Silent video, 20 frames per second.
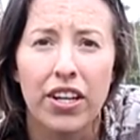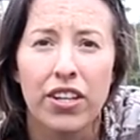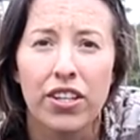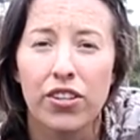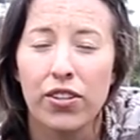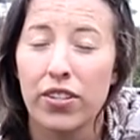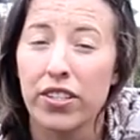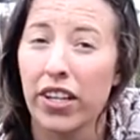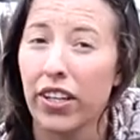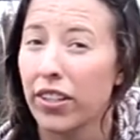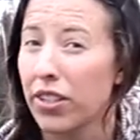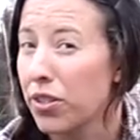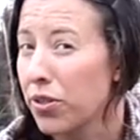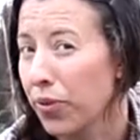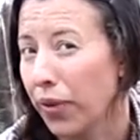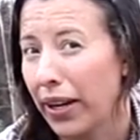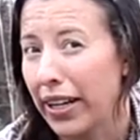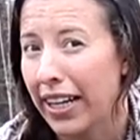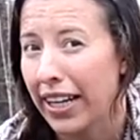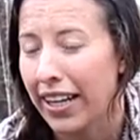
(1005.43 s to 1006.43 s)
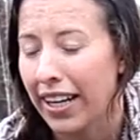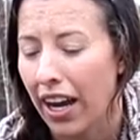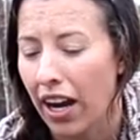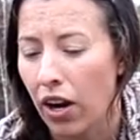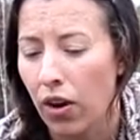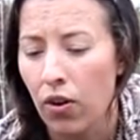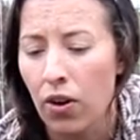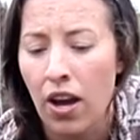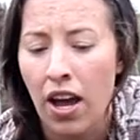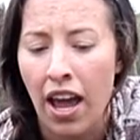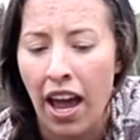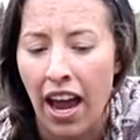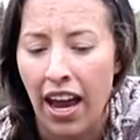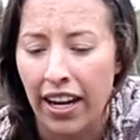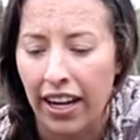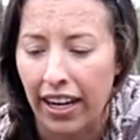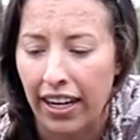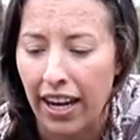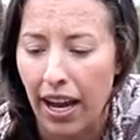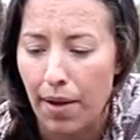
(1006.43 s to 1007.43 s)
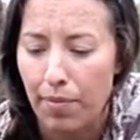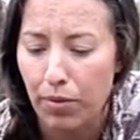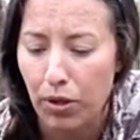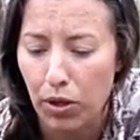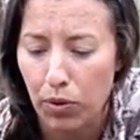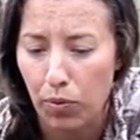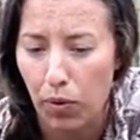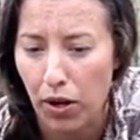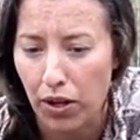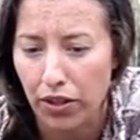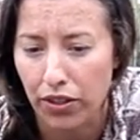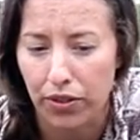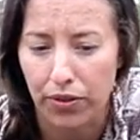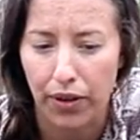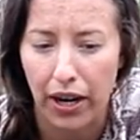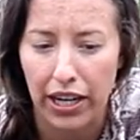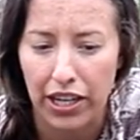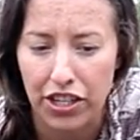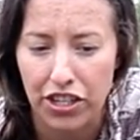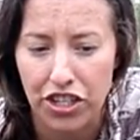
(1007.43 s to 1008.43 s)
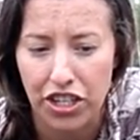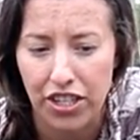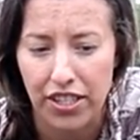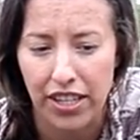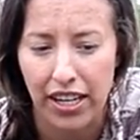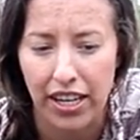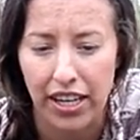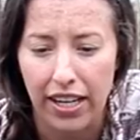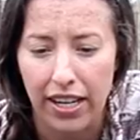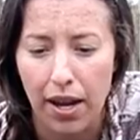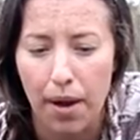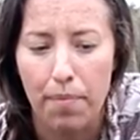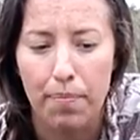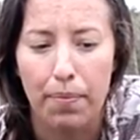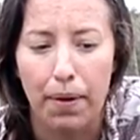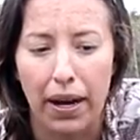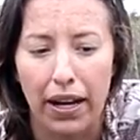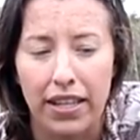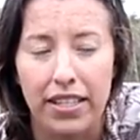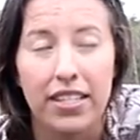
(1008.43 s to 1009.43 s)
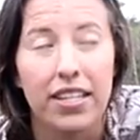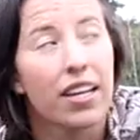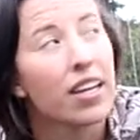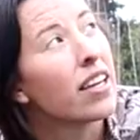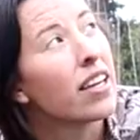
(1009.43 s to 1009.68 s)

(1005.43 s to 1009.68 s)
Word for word: You can tell it's raining now, and I am gonna water the radishes in, but